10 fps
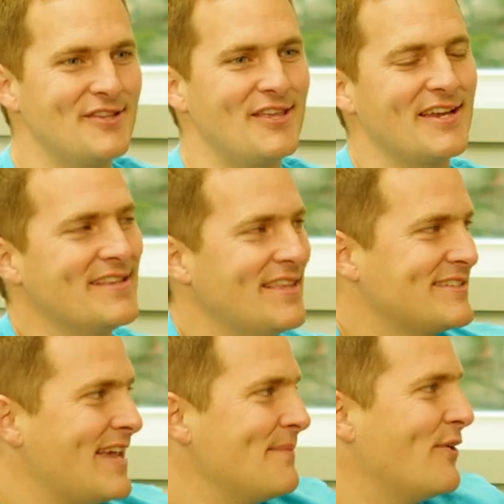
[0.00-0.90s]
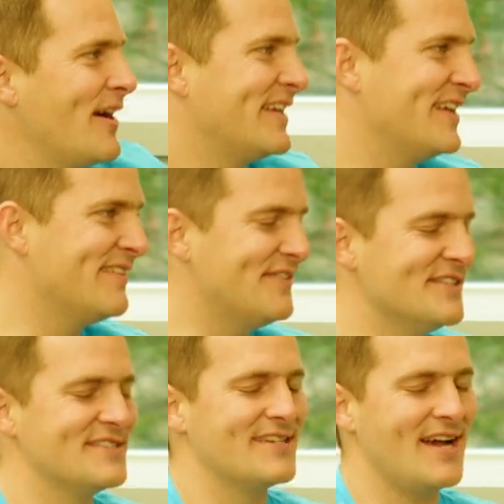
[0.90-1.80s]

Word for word: So the the example I give is.